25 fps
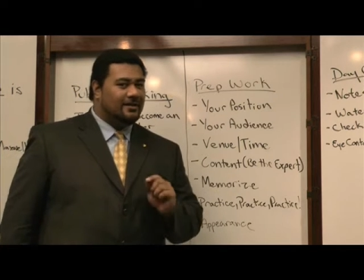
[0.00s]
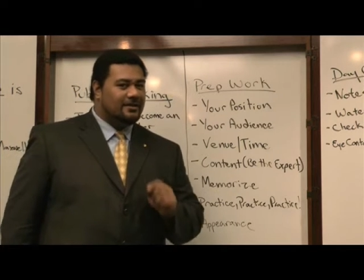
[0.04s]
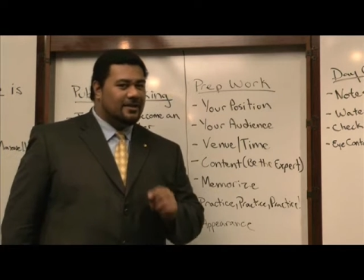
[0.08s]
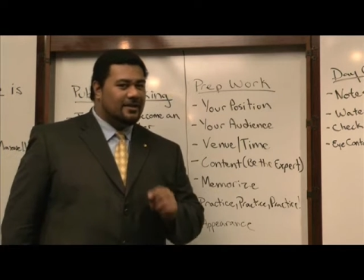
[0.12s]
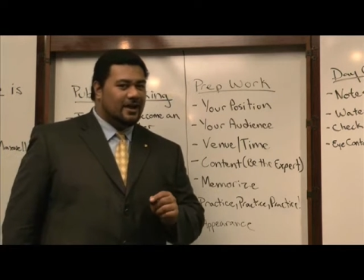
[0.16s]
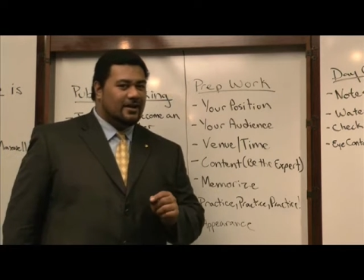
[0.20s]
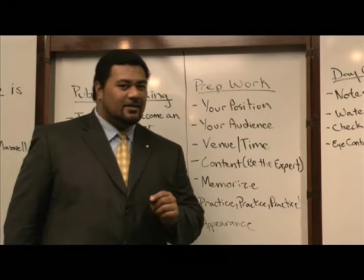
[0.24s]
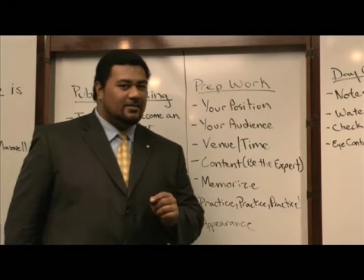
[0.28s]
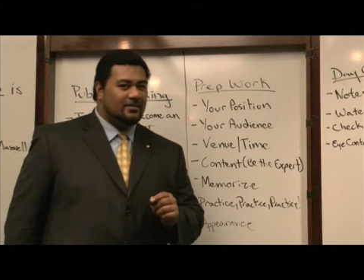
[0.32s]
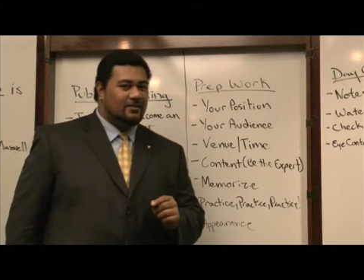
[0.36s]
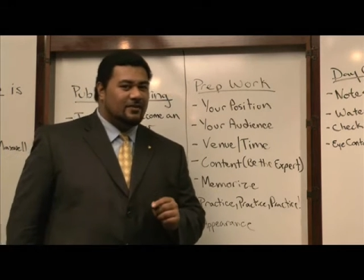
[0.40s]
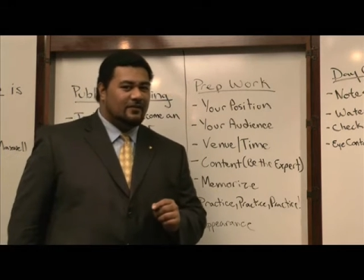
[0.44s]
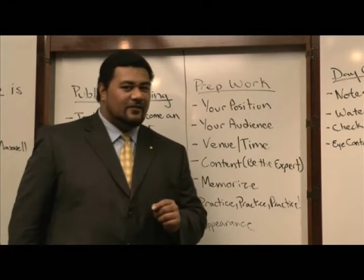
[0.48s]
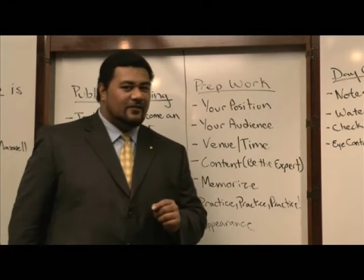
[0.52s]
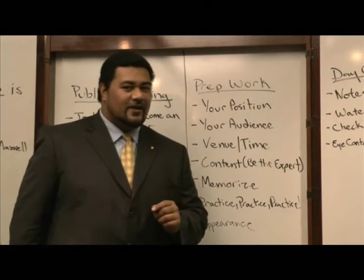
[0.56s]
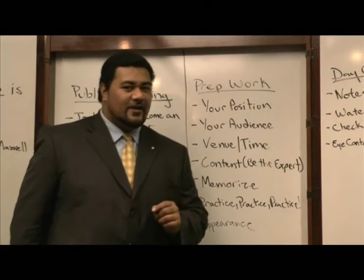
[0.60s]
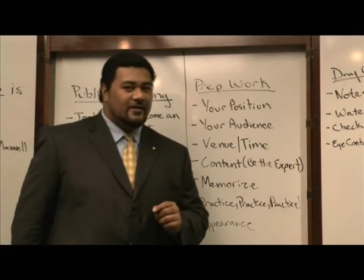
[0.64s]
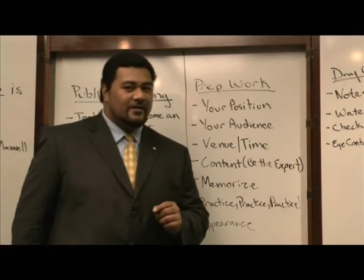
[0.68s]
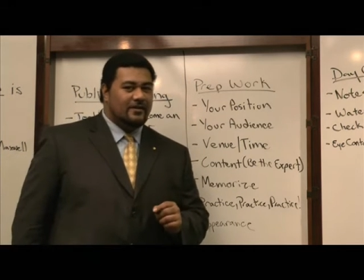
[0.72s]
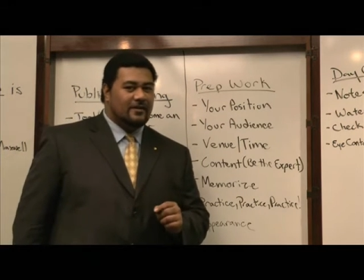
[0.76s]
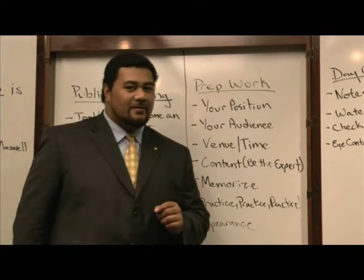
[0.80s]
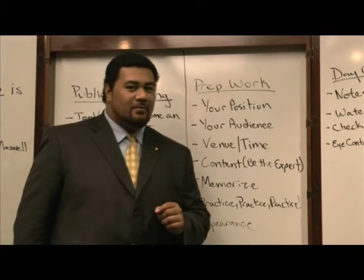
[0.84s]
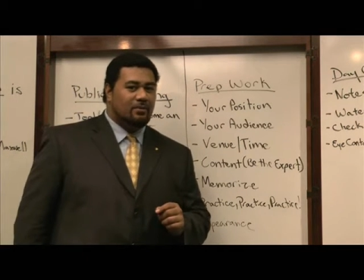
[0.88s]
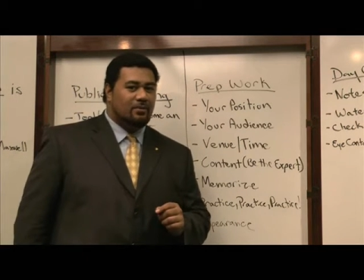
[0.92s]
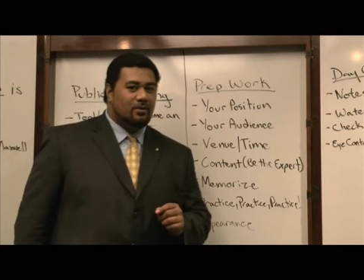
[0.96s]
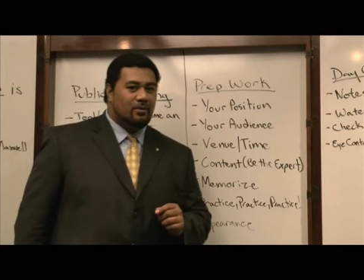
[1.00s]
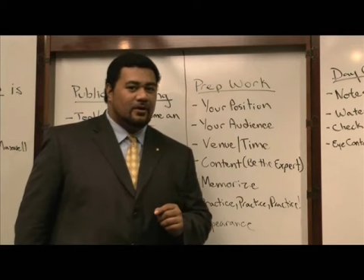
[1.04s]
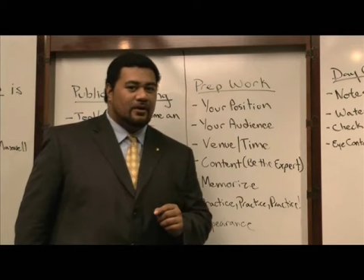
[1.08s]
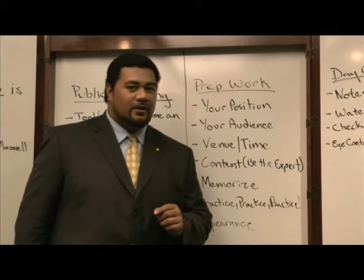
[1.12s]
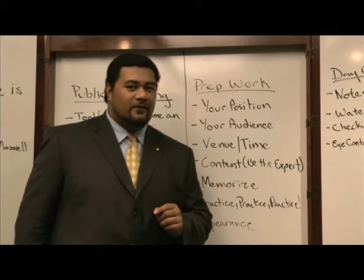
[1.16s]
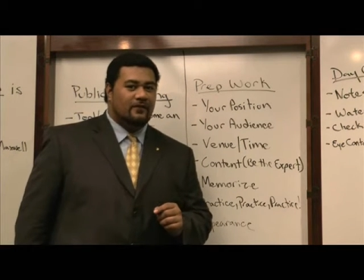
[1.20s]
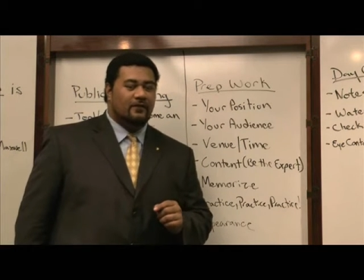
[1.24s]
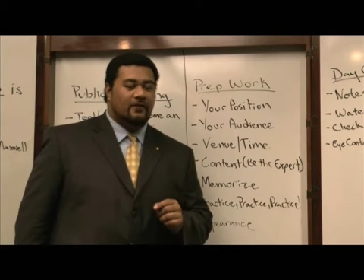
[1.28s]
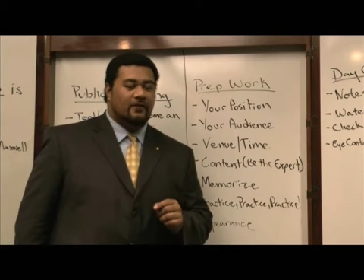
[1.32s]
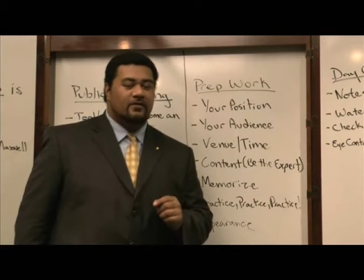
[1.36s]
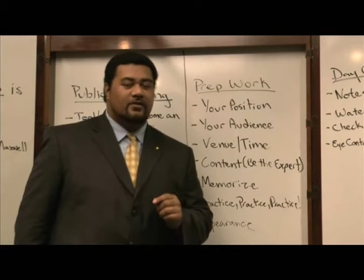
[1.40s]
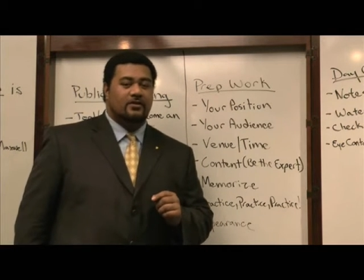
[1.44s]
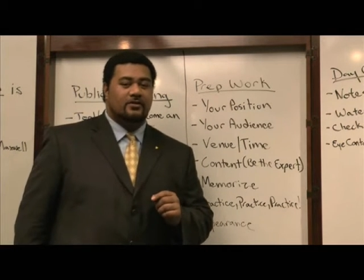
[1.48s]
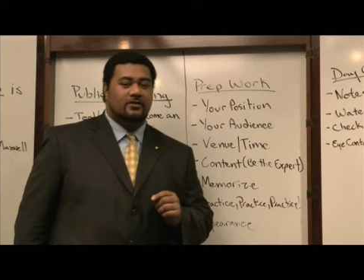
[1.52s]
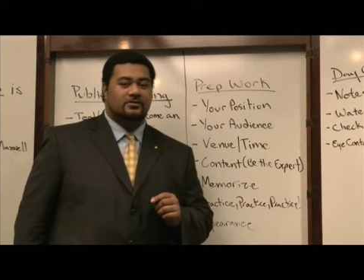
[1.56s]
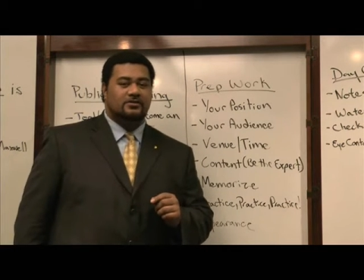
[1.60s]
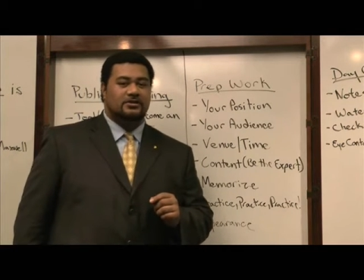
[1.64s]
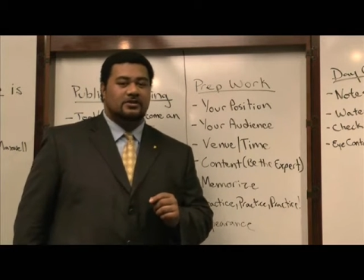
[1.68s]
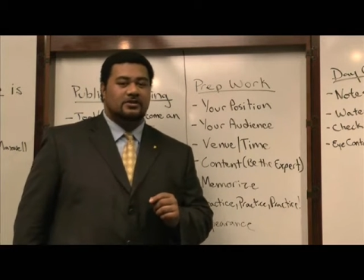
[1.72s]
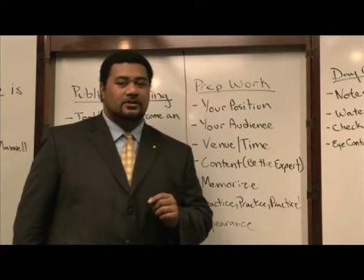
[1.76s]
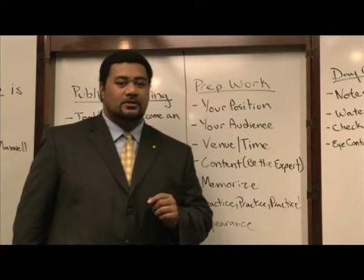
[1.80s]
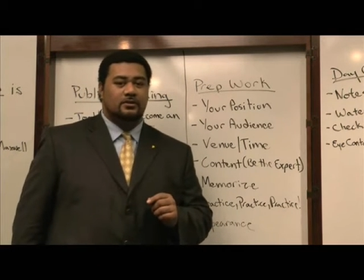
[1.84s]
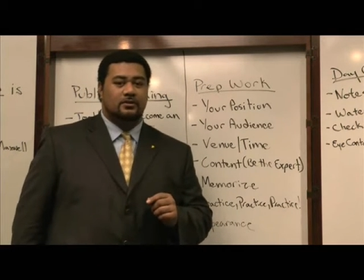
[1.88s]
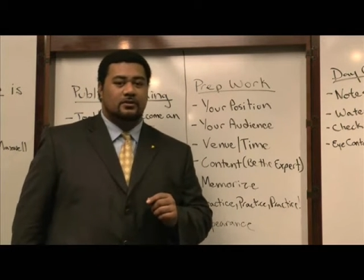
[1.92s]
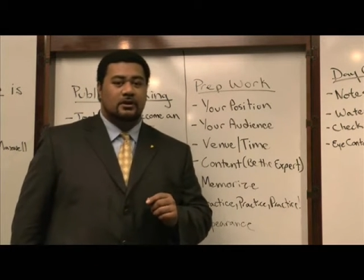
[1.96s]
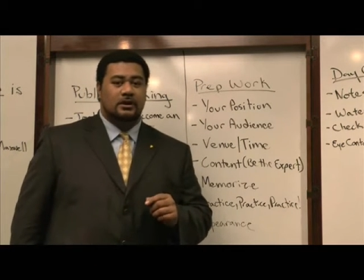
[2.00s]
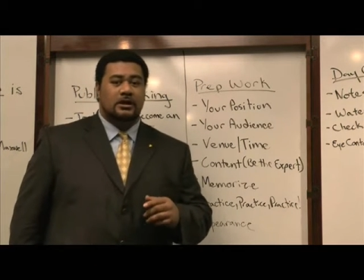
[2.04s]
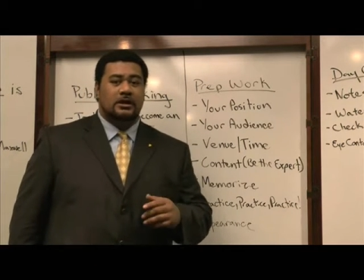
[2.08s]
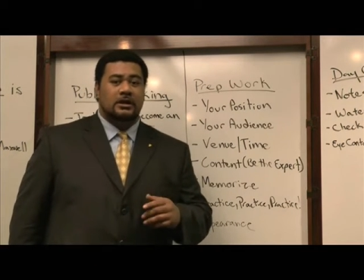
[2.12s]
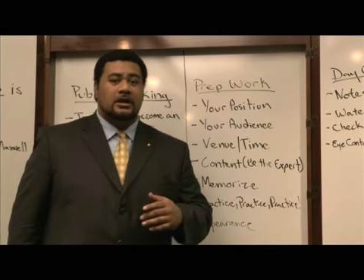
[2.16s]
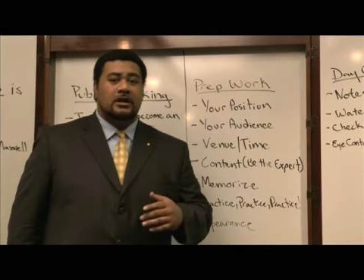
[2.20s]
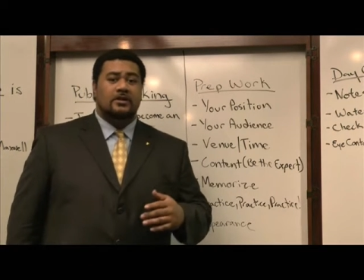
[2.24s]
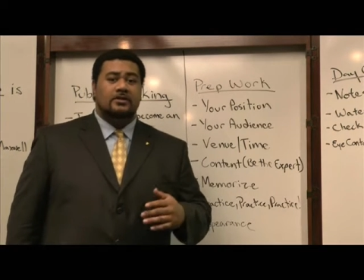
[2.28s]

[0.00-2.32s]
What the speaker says: That can be very important for those of you